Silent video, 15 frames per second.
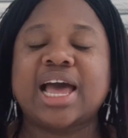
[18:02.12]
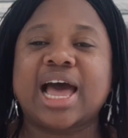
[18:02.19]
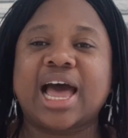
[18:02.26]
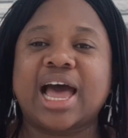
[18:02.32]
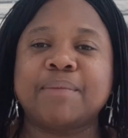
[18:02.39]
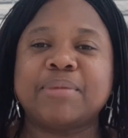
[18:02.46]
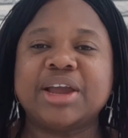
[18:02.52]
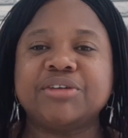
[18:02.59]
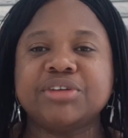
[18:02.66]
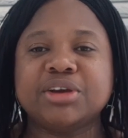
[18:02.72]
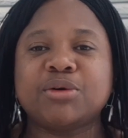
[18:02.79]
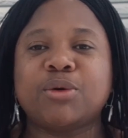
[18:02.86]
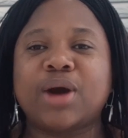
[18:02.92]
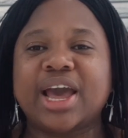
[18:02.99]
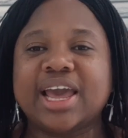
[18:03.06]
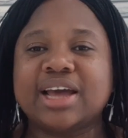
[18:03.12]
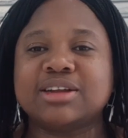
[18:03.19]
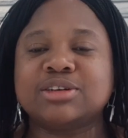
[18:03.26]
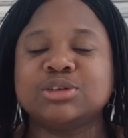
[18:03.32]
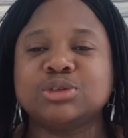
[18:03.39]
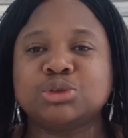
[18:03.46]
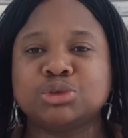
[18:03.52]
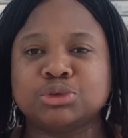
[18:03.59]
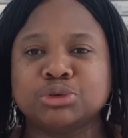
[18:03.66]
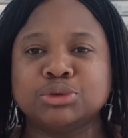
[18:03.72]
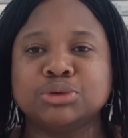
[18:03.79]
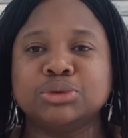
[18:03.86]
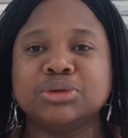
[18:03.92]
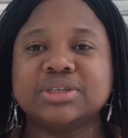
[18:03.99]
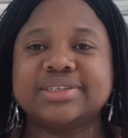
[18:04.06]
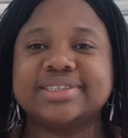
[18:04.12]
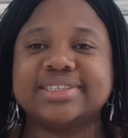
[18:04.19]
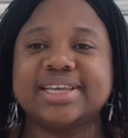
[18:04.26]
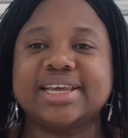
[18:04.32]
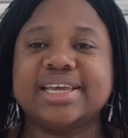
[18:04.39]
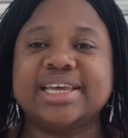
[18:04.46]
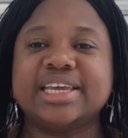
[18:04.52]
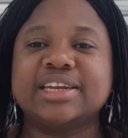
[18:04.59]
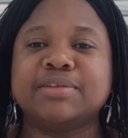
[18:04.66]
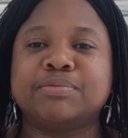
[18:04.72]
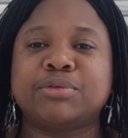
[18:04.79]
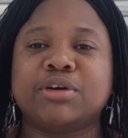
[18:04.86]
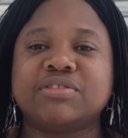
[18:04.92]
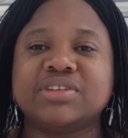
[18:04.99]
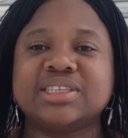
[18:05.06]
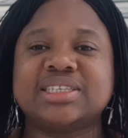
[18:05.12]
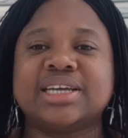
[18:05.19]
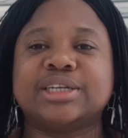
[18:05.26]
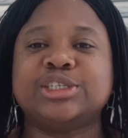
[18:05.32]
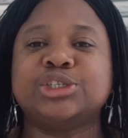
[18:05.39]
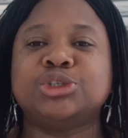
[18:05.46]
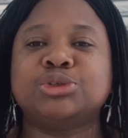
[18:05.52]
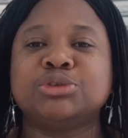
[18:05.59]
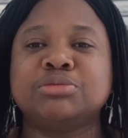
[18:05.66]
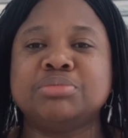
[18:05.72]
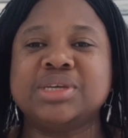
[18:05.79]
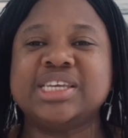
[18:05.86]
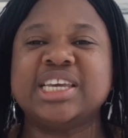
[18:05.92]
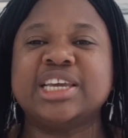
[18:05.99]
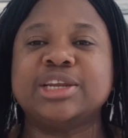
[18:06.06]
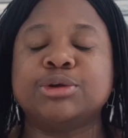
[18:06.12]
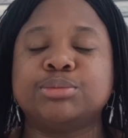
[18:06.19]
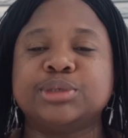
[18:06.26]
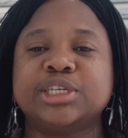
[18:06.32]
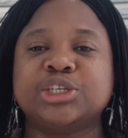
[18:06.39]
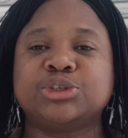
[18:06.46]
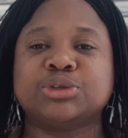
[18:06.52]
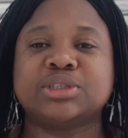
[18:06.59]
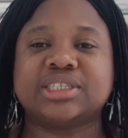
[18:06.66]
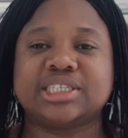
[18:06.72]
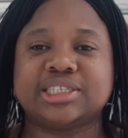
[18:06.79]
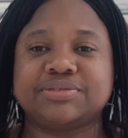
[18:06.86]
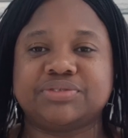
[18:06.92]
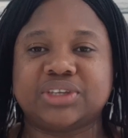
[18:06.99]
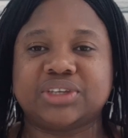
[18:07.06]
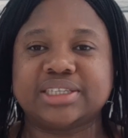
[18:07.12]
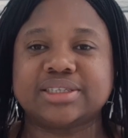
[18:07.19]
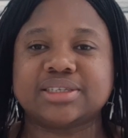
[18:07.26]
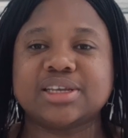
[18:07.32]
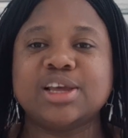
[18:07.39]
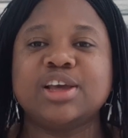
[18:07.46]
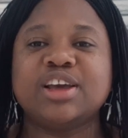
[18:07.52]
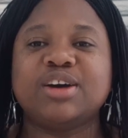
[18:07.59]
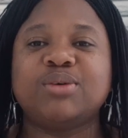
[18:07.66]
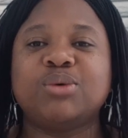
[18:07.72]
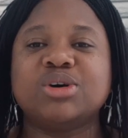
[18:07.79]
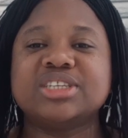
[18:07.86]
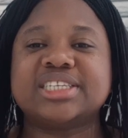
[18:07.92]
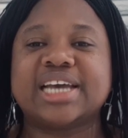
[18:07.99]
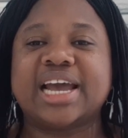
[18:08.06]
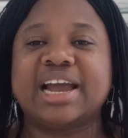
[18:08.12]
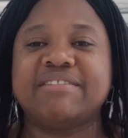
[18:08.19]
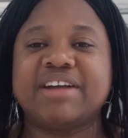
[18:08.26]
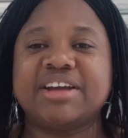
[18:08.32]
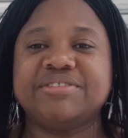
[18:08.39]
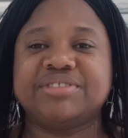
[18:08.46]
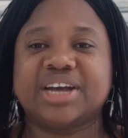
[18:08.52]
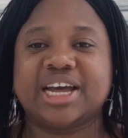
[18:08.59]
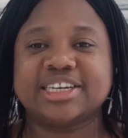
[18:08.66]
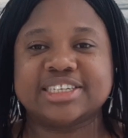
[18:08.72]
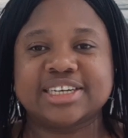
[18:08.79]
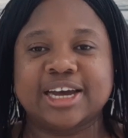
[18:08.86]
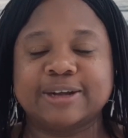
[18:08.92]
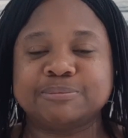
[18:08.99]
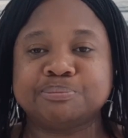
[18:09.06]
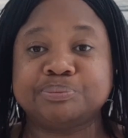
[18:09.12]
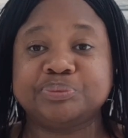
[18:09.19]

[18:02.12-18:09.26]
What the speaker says: am I required to stay in the province that issued me a nomination certificate once I arrive Canada?